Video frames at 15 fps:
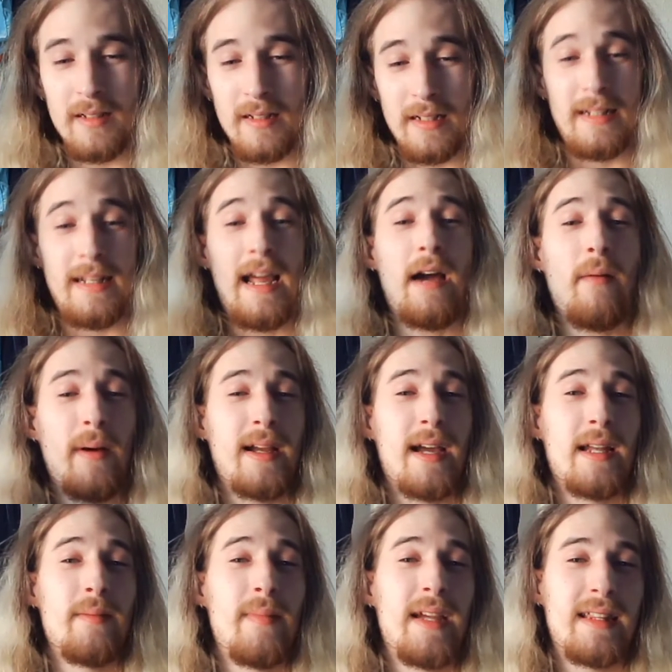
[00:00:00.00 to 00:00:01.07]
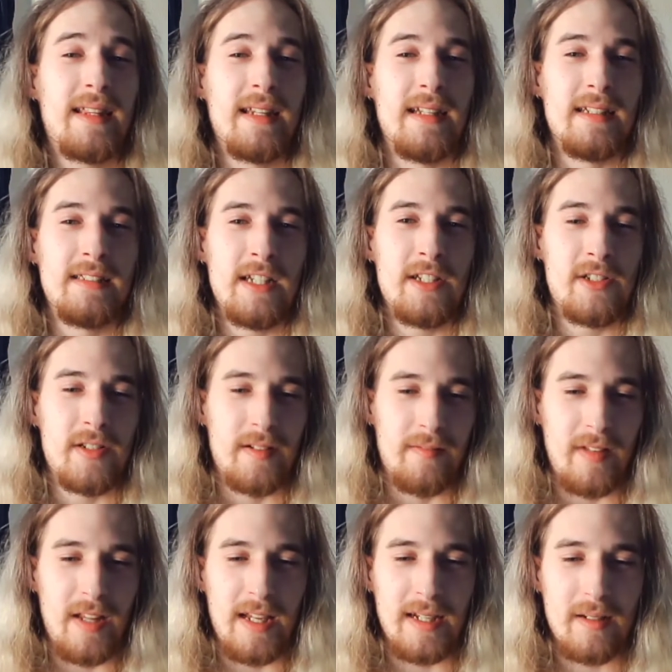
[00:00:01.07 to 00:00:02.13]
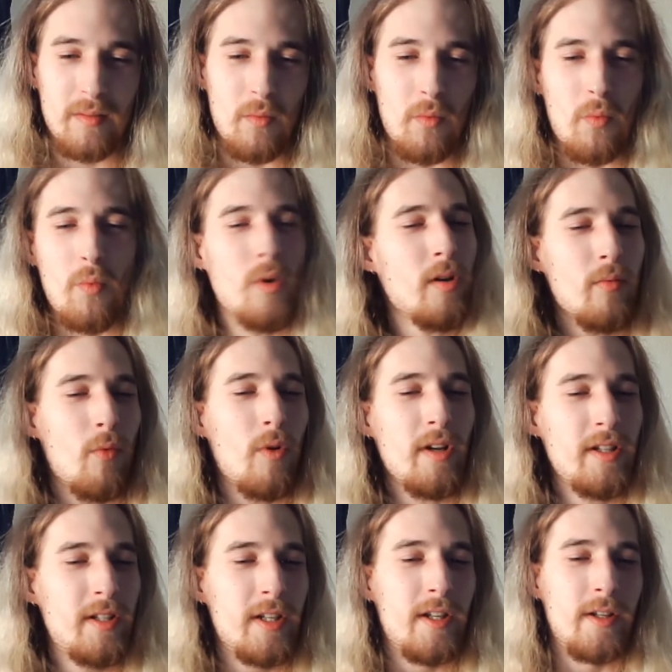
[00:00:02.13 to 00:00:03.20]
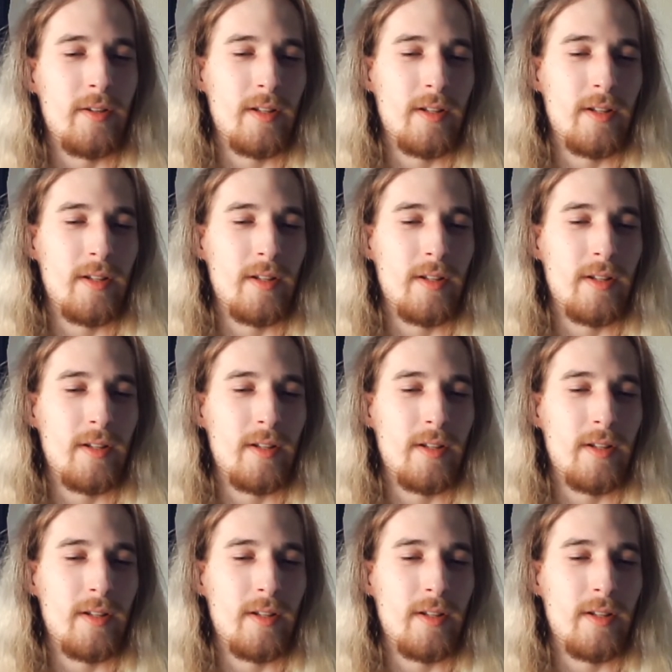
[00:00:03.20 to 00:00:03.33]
Now I gotta make the decision of, like, what to do.